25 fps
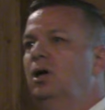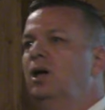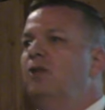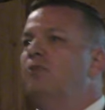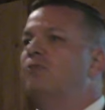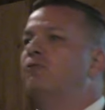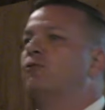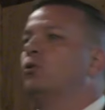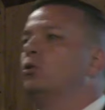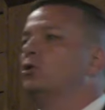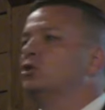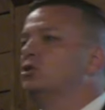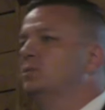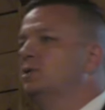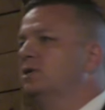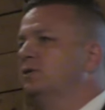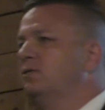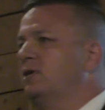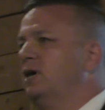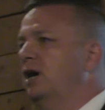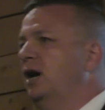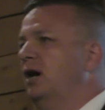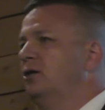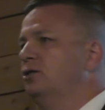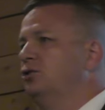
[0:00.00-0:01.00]
enforcement
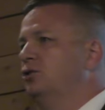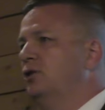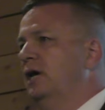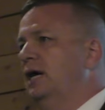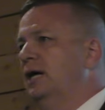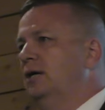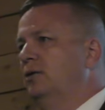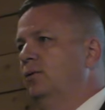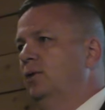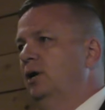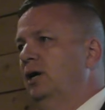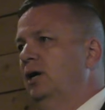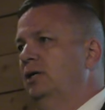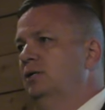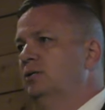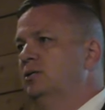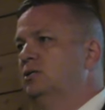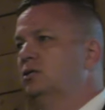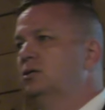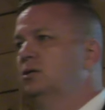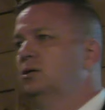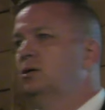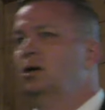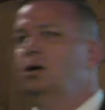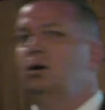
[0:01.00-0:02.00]
of contract
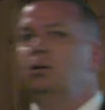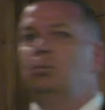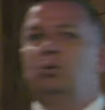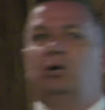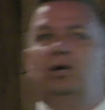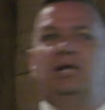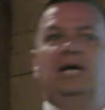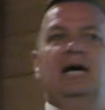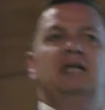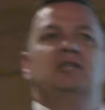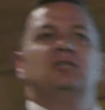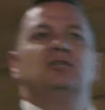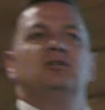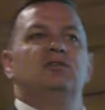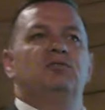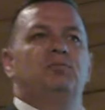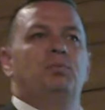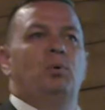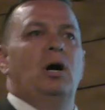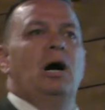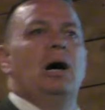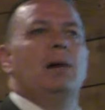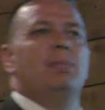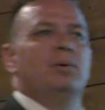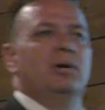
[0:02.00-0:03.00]
rights, protection of
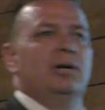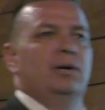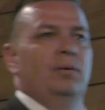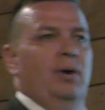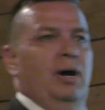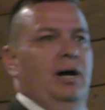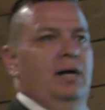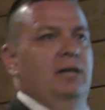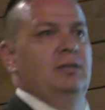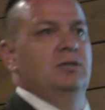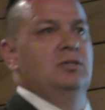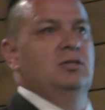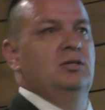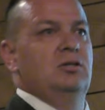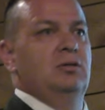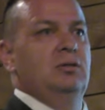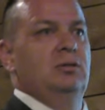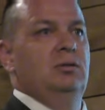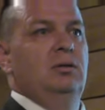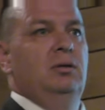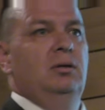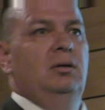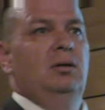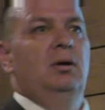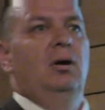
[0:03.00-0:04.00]
property rights,
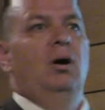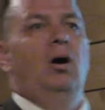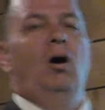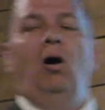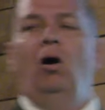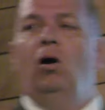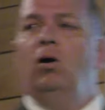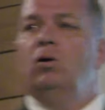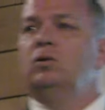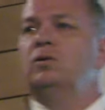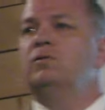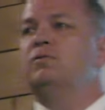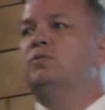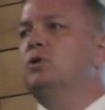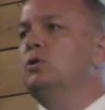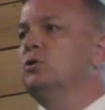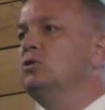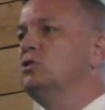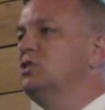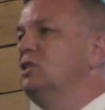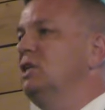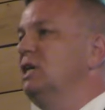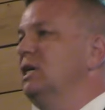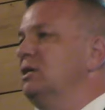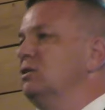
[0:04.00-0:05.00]
all of
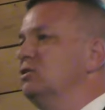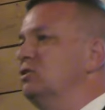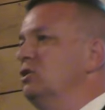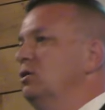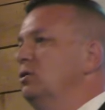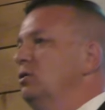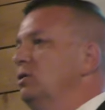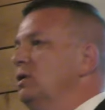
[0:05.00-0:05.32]
those things that